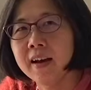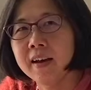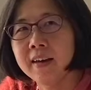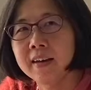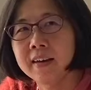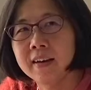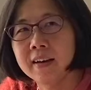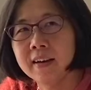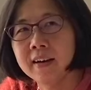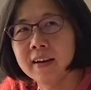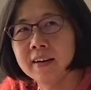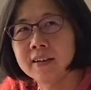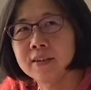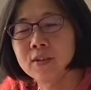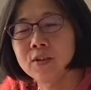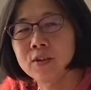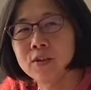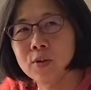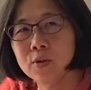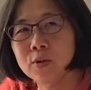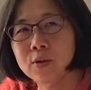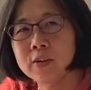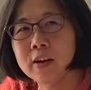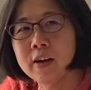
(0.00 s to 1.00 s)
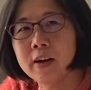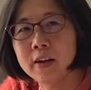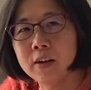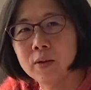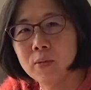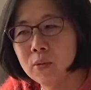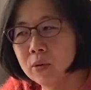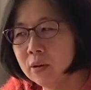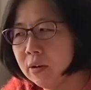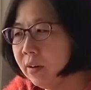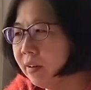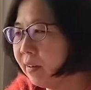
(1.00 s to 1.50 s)
Yeah, so
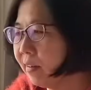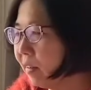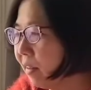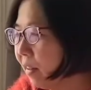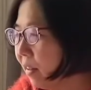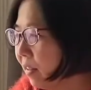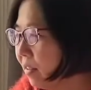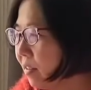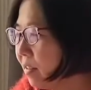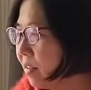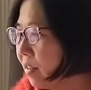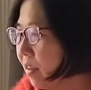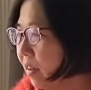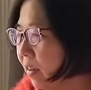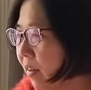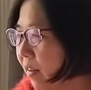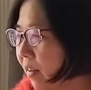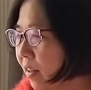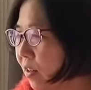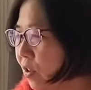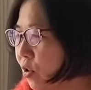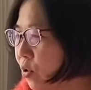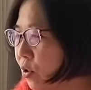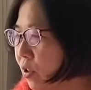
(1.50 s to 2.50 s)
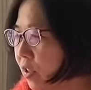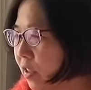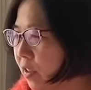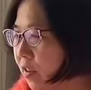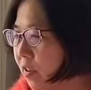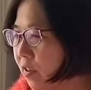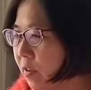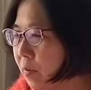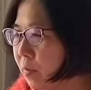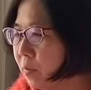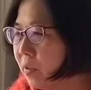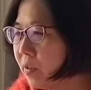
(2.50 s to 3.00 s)
Taiwan, it's interesting,
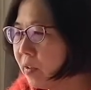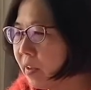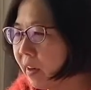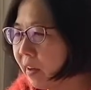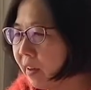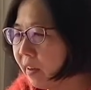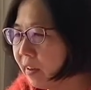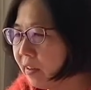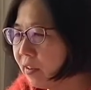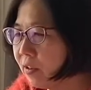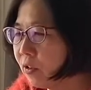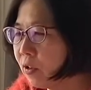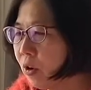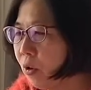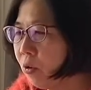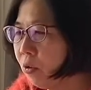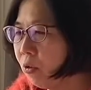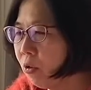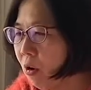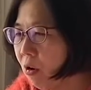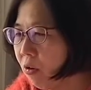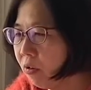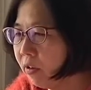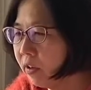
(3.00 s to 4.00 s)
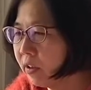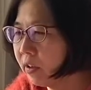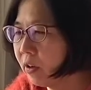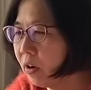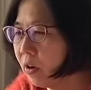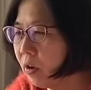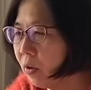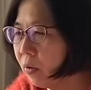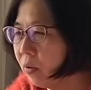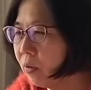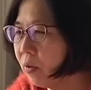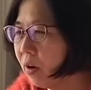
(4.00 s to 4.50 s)
seems like it's so long
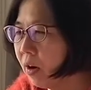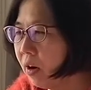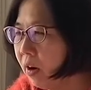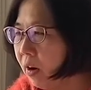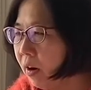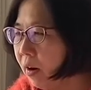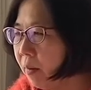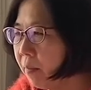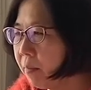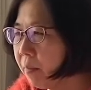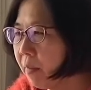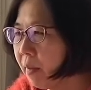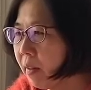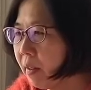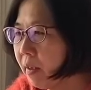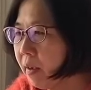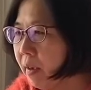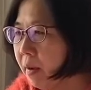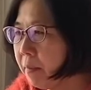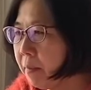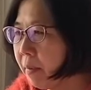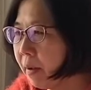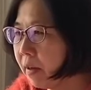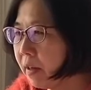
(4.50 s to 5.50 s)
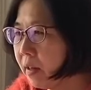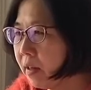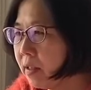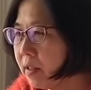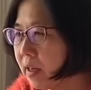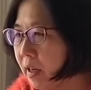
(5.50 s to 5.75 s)
ago, but it